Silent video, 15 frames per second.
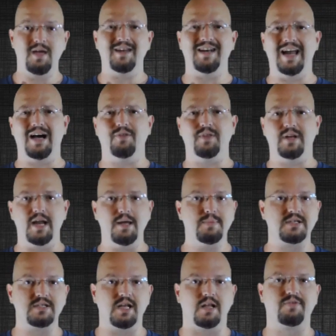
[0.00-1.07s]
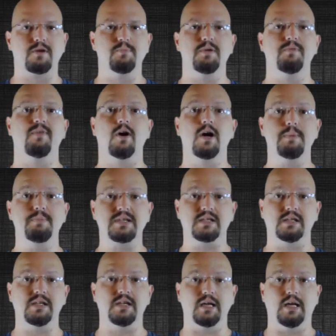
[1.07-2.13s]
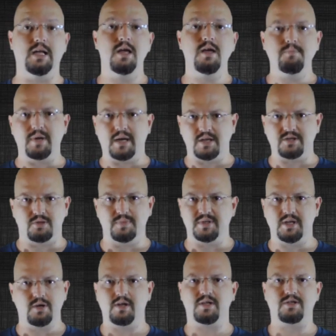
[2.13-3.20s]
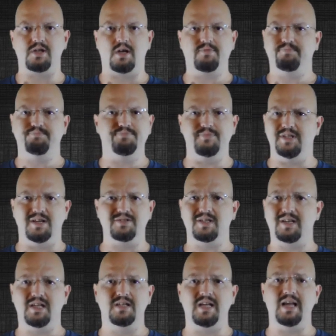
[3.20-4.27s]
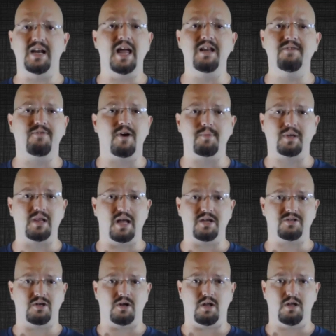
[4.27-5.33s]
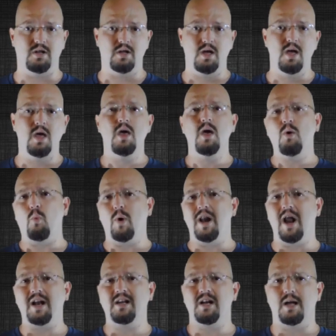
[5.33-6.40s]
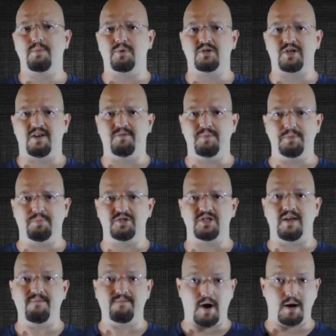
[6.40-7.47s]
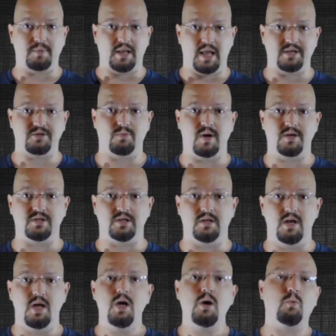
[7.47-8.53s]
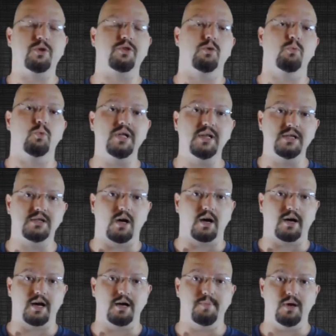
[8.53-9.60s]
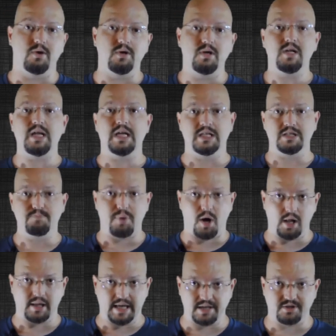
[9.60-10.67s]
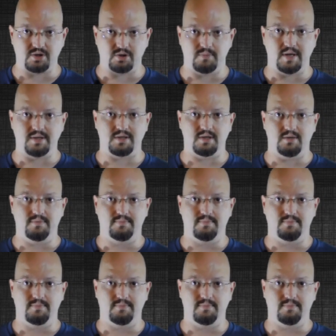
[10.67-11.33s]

Now, the name itself can be very misleading because the material itself doesn't contain any fiberglass at all. When 99% of people say fiberglass resin, what they're really talking about is polyester resin.